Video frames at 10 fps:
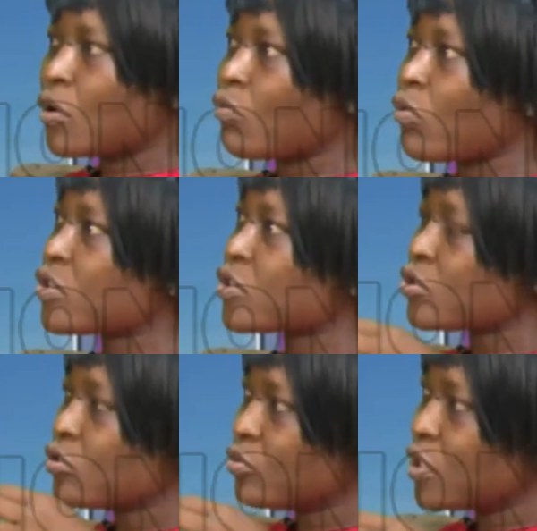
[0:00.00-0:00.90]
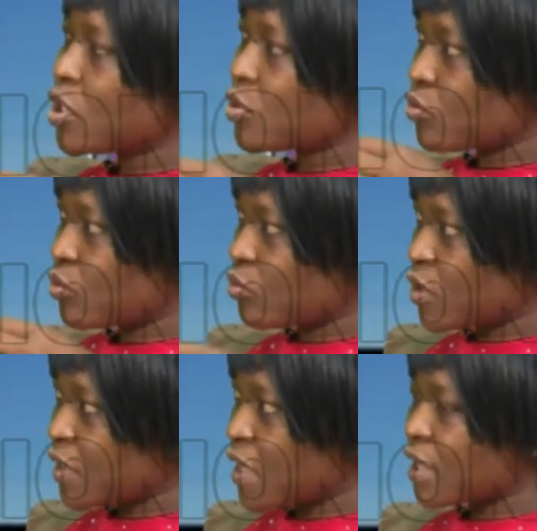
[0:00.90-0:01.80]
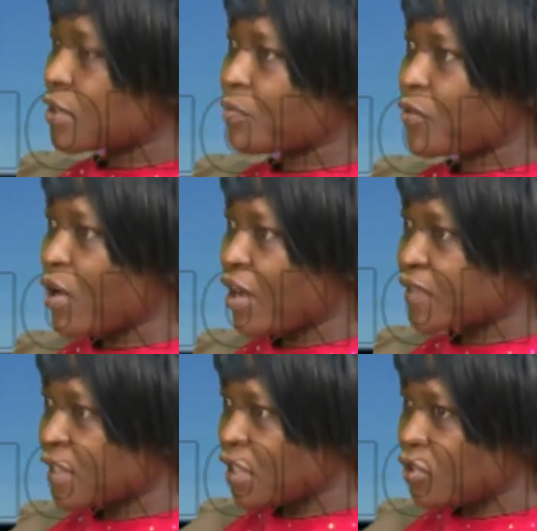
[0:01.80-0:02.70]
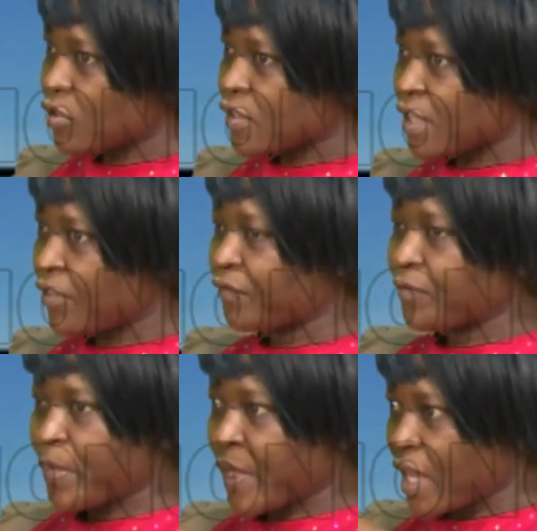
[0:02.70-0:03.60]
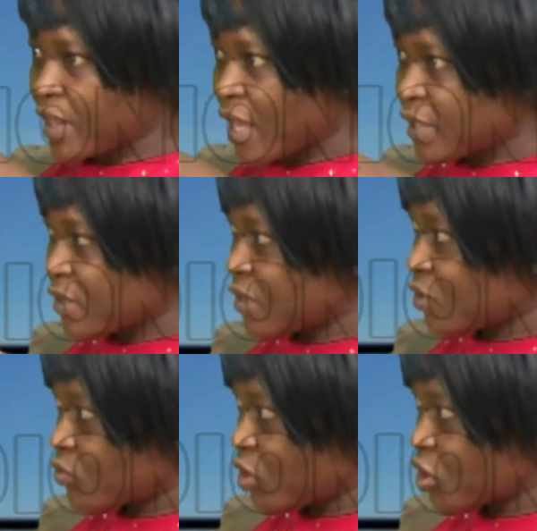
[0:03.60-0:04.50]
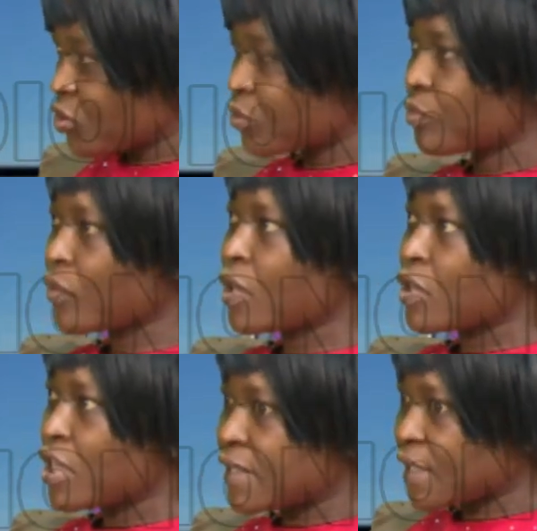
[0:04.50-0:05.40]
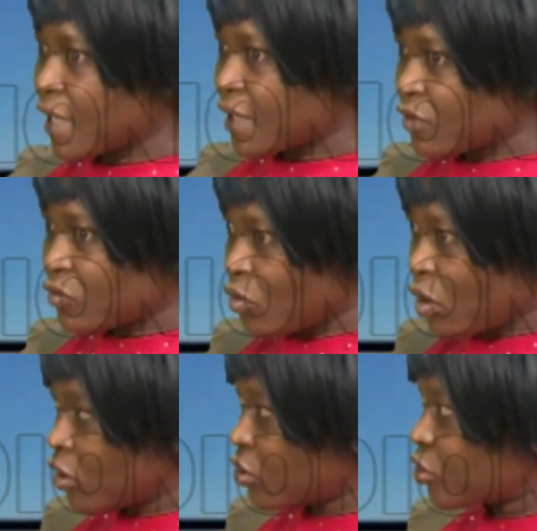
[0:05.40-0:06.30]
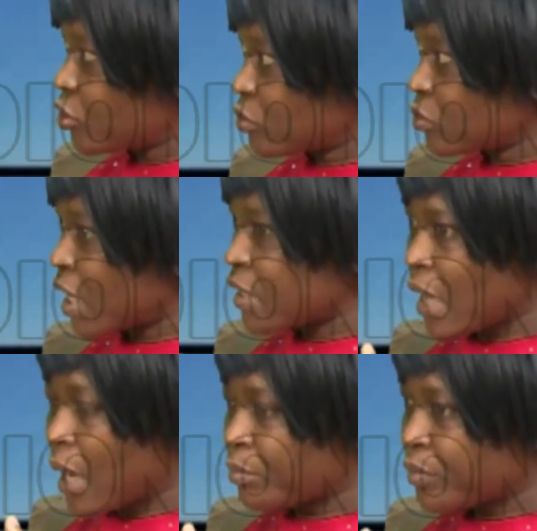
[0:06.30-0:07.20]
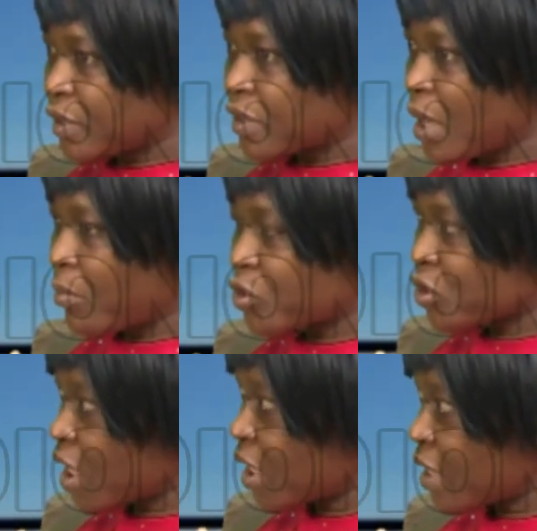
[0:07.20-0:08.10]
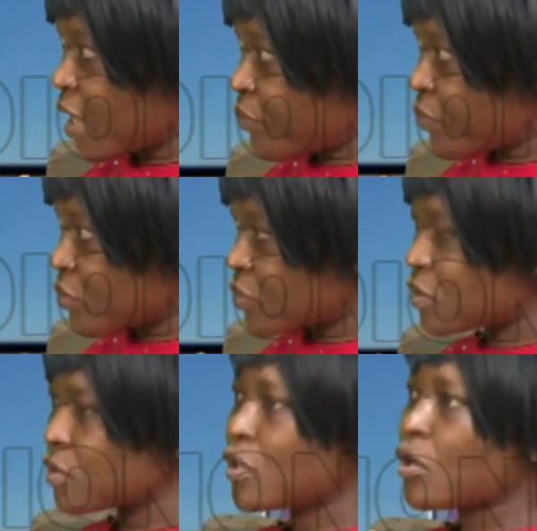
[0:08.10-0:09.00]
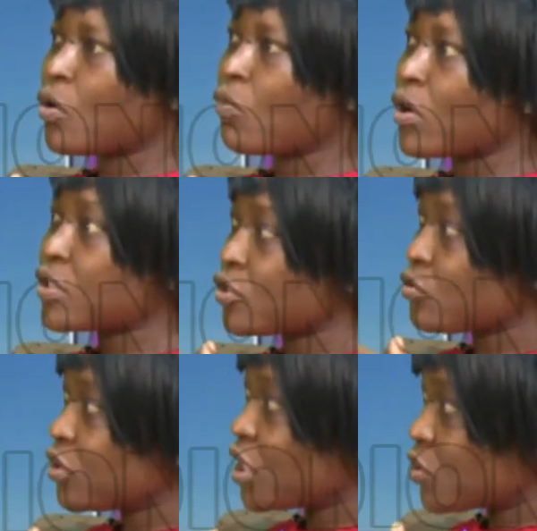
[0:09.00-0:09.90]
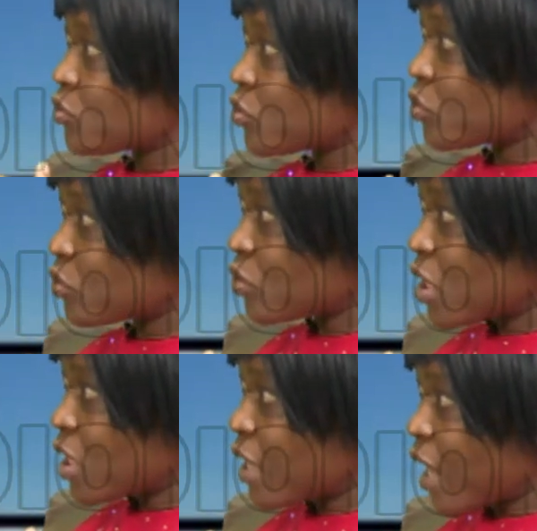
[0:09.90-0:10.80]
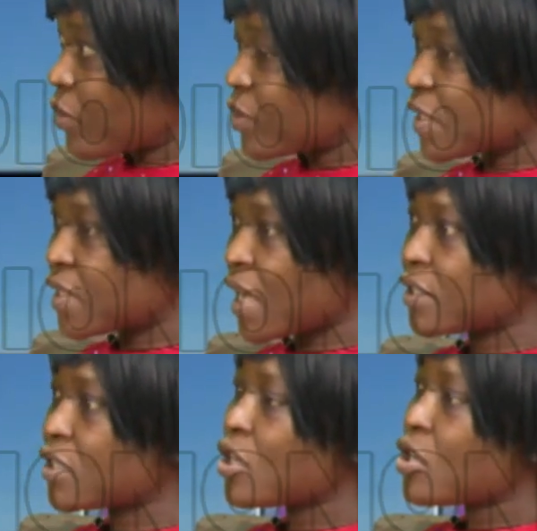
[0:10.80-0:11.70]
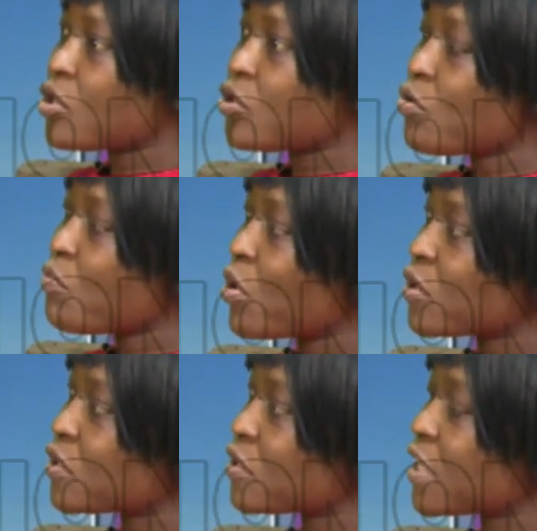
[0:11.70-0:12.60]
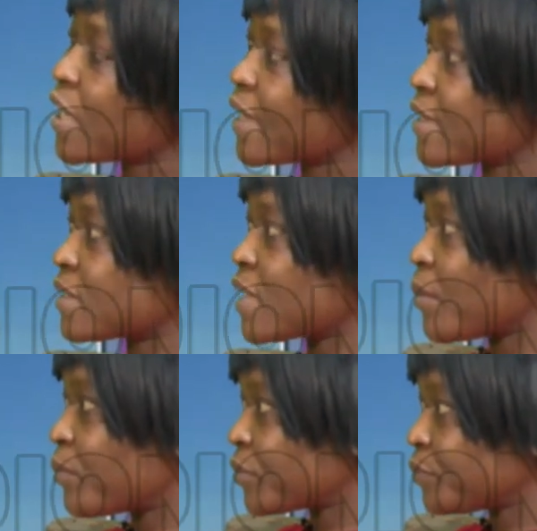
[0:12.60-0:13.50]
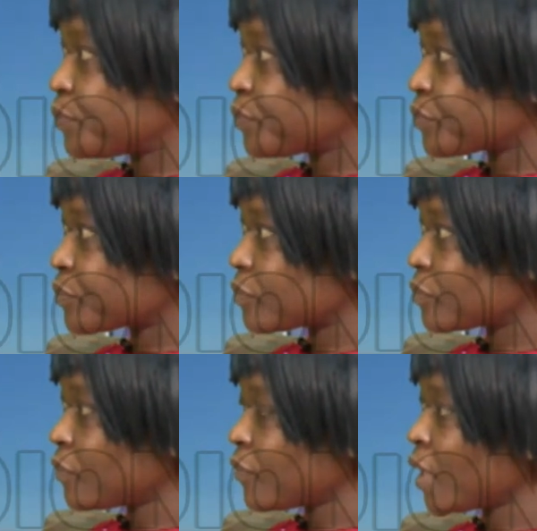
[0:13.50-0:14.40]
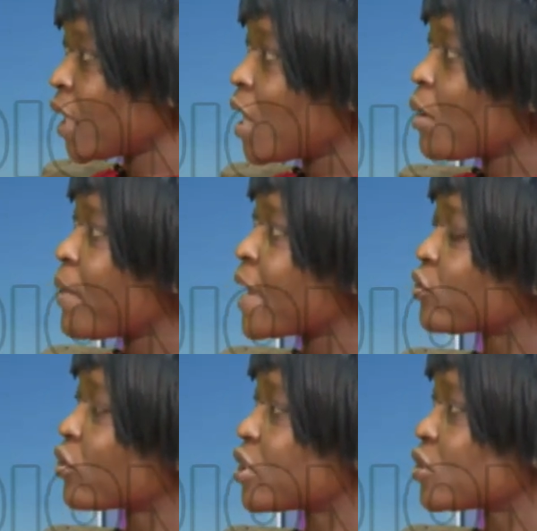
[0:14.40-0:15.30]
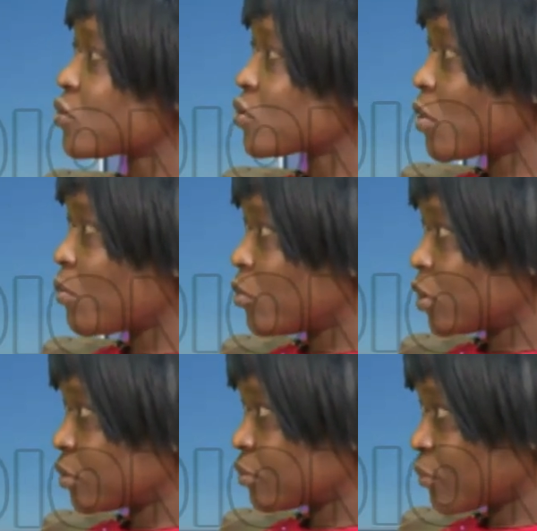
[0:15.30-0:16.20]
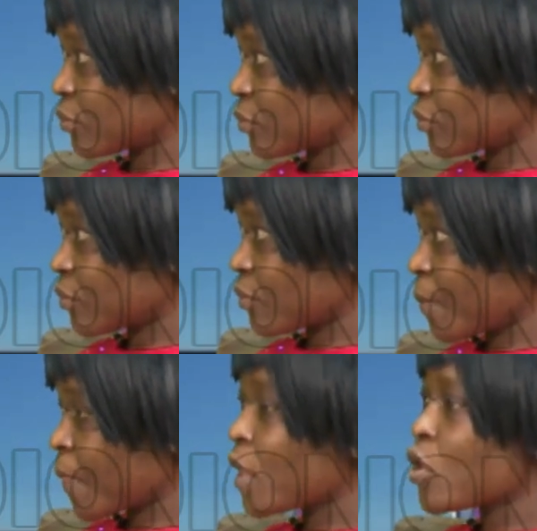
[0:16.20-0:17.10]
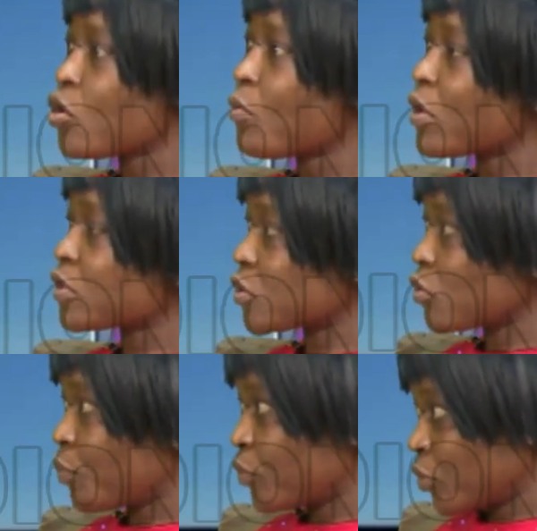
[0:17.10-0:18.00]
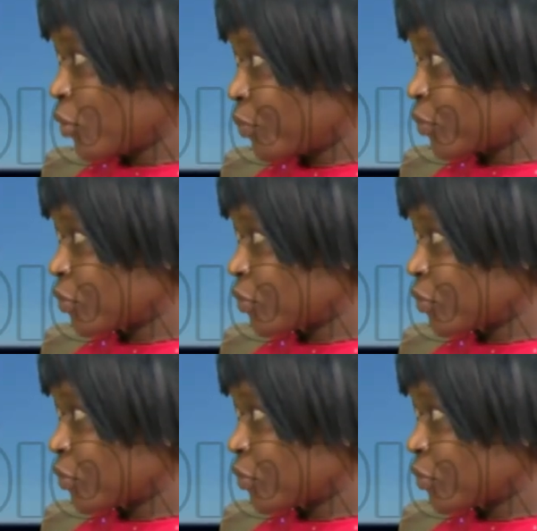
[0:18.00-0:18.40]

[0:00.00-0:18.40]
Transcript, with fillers: What you need to do is that you have seen yourself in that situation. It's done on you that I'm being emotionally abused. What you need to do now is that you must take a step by talking to someone. You must open up.